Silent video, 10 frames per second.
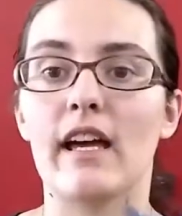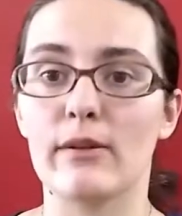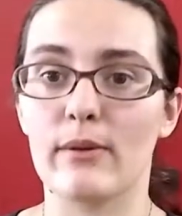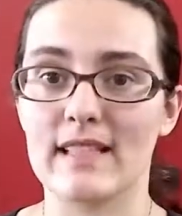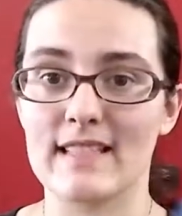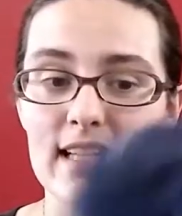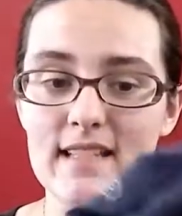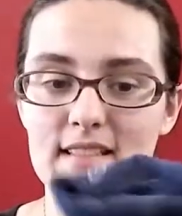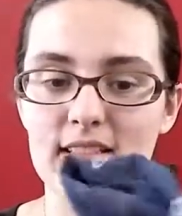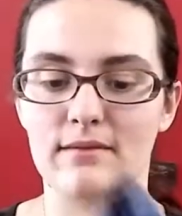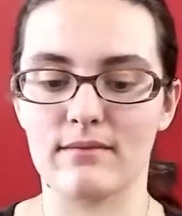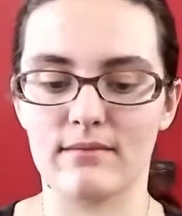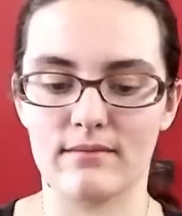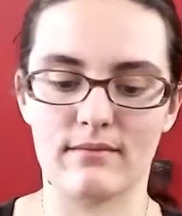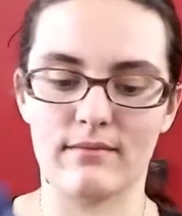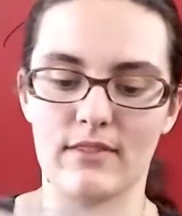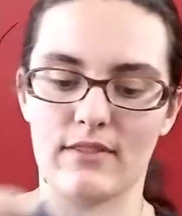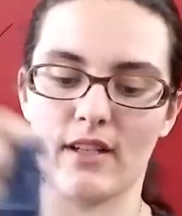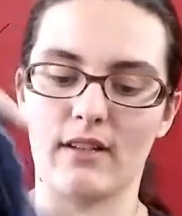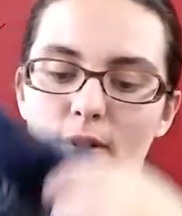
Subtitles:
And the one that doesn't, if I